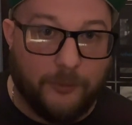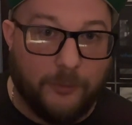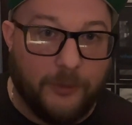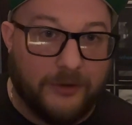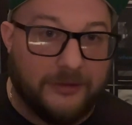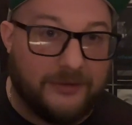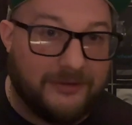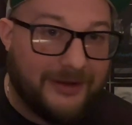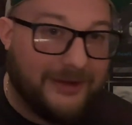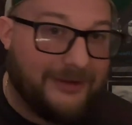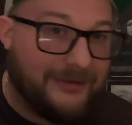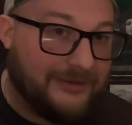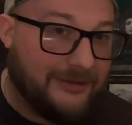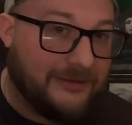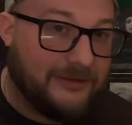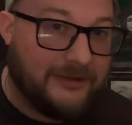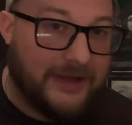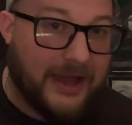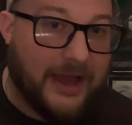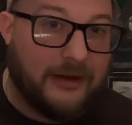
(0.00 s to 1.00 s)
from what
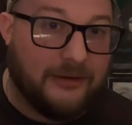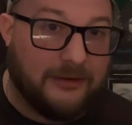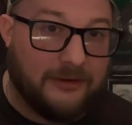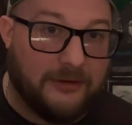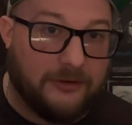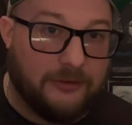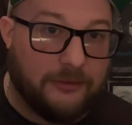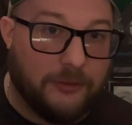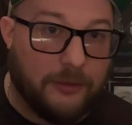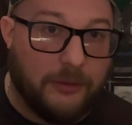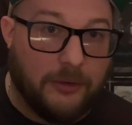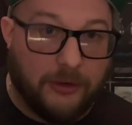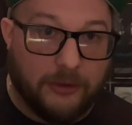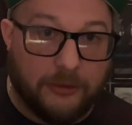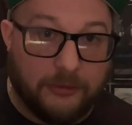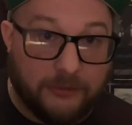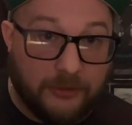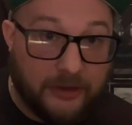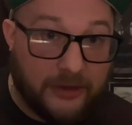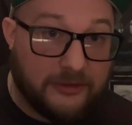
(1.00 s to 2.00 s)
Stacy's dad did to
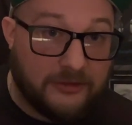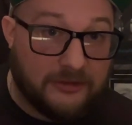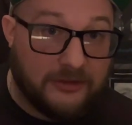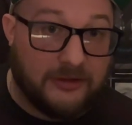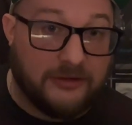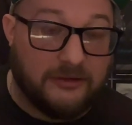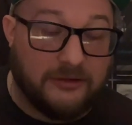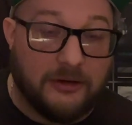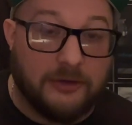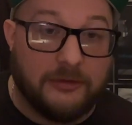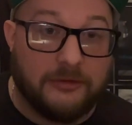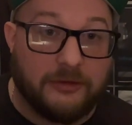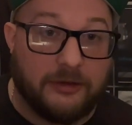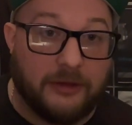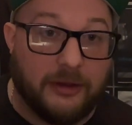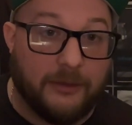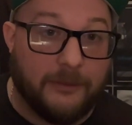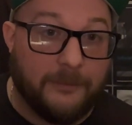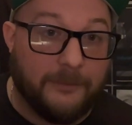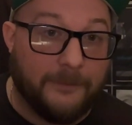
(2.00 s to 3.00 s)
her like 6
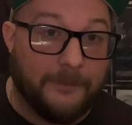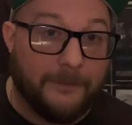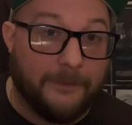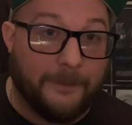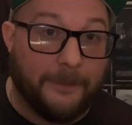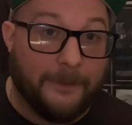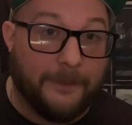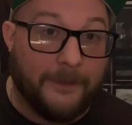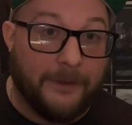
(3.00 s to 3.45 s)
years ago.